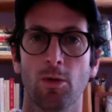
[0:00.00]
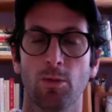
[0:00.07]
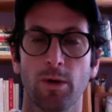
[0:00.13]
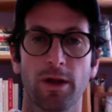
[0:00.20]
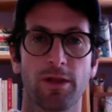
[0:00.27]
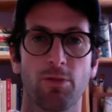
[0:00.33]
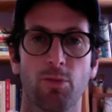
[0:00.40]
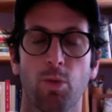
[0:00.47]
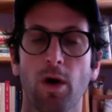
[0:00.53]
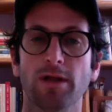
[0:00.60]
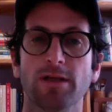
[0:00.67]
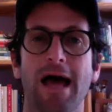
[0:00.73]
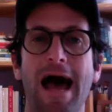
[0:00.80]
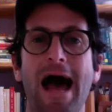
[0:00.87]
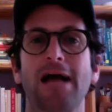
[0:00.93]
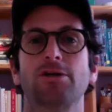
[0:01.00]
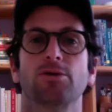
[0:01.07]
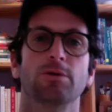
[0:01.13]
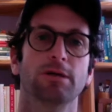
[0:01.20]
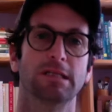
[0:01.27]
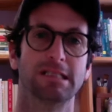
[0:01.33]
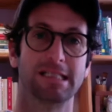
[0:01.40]
with what
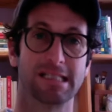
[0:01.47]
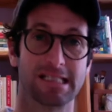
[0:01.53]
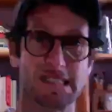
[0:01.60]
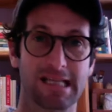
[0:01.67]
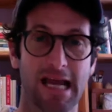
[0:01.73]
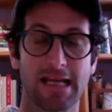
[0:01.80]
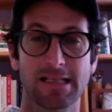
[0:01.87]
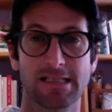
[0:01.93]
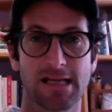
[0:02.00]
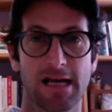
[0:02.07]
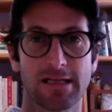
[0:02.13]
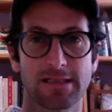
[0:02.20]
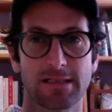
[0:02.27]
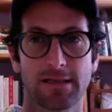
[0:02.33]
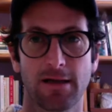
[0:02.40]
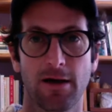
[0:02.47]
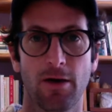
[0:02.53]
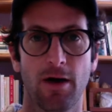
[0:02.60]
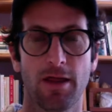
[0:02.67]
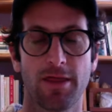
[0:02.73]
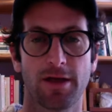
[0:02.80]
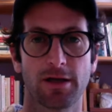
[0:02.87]
actually sustains us. You know,
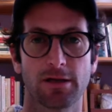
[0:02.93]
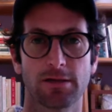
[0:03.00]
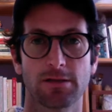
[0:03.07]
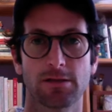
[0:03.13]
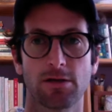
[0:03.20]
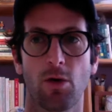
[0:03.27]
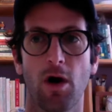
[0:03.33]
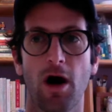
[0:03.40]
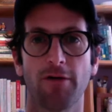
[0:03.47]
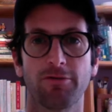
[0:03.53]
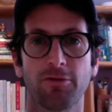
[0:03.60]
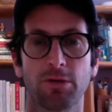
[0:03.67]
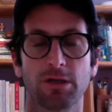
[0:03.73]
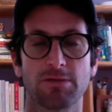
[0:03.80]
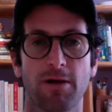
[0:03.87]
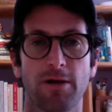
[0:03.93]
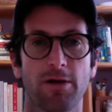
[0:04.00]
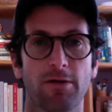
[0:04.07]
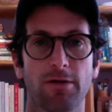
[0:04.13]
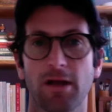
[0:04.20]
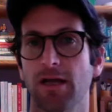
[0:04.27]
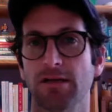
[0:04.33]
I think so often we spend
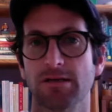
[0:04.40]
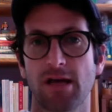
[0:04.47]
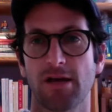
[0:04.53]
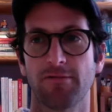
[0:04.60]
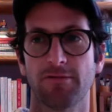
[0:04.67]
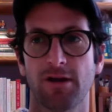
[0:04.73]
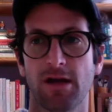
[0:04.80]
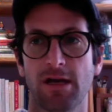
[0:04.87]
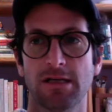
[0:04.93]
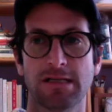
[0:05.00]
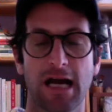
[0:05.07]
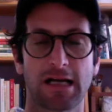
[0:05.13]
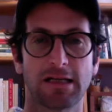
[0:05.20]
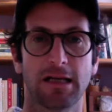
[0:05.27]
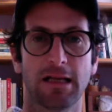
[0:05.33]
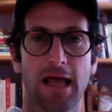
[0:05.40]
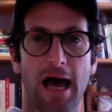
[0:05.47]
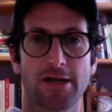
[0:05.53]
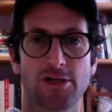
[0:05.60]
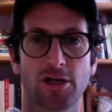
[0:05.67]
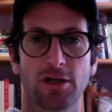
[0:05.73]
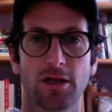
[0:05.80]
our days kind of
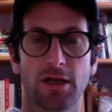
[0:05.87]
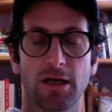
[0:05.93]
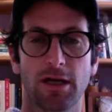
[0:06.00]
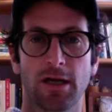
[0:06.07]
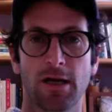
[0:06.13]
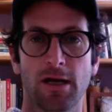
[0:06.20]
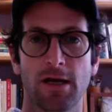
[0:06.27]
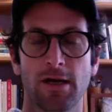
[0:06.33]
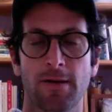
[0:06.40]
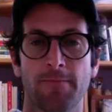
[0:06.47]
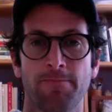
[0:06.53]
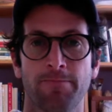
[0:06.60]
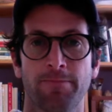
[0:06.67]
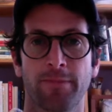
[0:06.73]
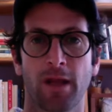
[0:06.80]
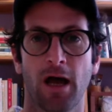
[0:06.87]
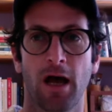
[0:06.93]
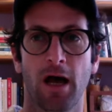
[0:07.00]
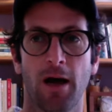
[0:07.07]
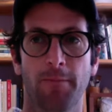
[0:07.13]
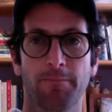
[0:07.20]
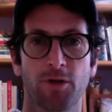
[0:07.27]
technologically
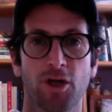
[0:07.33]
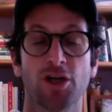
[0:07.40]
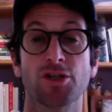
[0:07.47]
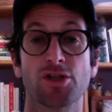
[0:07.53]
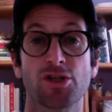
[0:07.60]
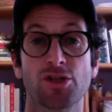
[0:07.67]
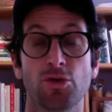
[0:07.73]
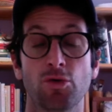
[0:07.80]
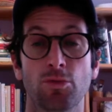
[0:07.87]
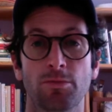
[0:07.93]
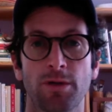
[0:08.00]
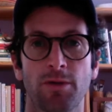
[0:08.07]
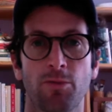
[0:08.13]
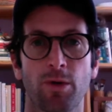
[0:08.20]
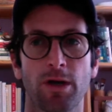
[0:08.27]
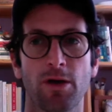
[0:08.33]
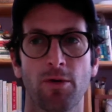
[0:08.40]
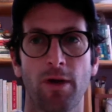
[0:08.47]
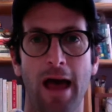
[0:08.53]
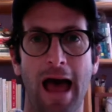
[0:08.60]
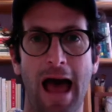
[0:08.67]
um, consumed and we don't